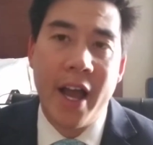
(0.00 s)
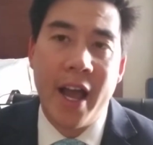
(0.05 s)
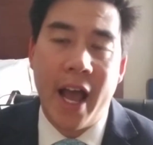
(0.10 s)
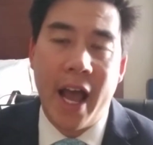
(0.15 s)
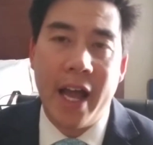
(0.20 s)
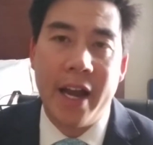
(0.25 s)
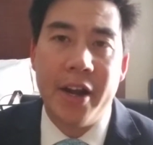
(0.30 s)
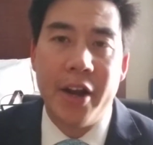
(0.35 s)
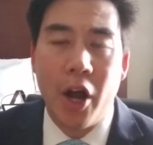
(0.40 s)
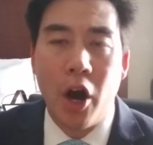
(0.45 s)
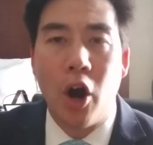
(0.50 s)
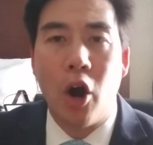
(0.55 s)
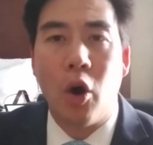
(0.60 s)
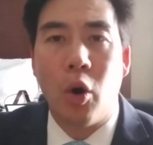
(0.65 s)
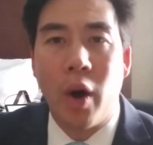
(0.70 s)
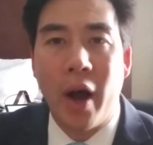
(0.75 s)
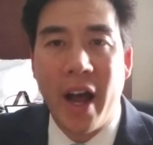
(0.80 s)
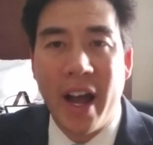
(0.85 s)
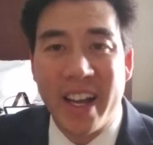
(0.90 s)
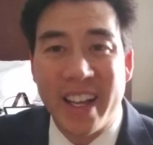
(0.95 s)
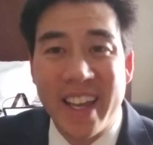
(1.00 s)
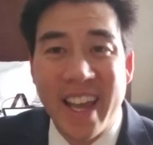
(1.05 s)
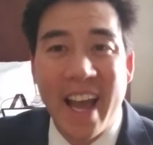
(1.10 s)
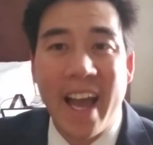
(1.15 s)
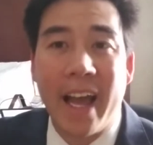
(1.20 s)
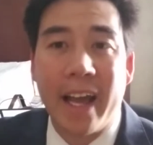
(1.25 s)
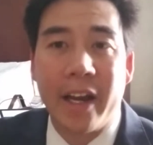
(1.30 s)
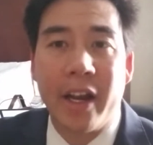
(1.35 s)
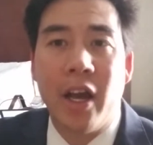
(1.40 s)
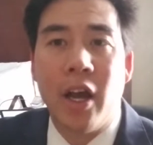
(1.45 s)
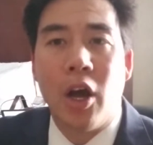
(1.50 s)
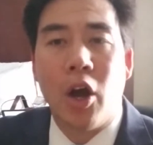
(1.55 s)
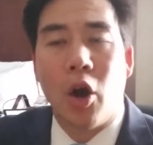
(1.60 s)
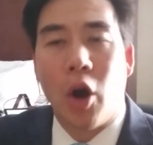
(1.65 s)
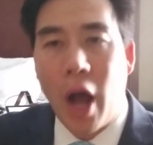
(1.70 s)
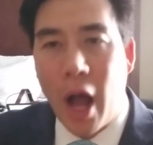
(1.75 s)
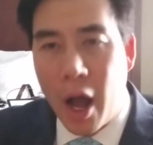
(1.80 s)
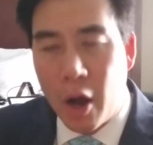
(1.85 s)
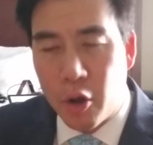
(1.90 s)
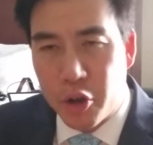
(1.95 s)
and know again
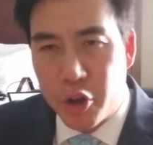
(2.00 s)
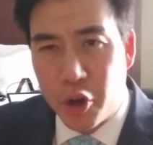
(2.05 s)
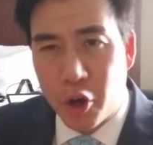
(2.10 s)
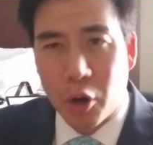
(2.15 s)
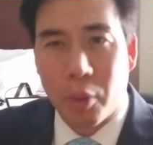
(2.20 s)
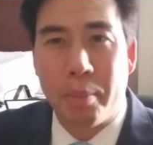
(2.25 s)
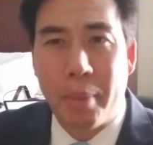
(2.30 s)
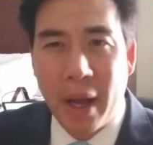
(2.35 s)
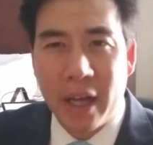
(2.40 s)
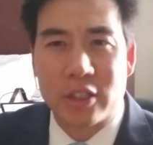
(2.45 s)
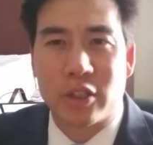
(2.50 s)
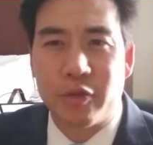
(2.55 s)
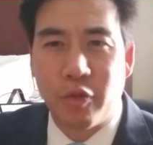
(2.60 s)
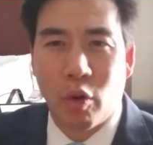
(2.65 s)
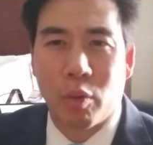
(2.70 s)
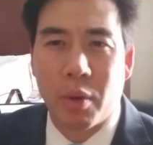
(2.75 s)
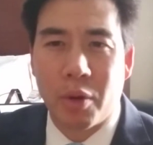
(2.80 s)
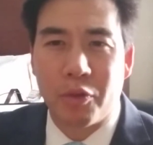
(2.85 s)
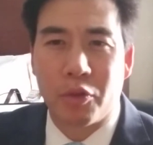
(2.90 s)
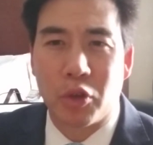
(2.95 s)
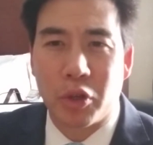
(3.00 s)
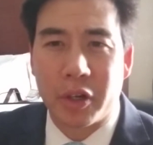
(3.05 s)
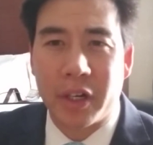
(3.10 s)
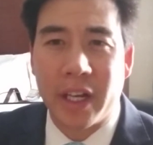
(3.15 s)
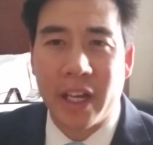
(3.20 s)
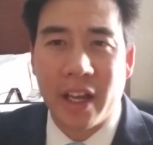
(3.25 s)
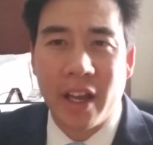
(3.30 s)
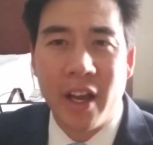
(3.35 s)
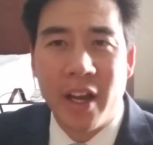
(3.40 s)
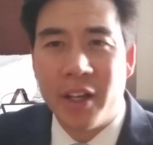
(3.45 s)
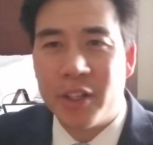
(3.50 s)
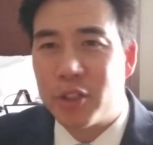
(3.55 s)
how, your best form of learning.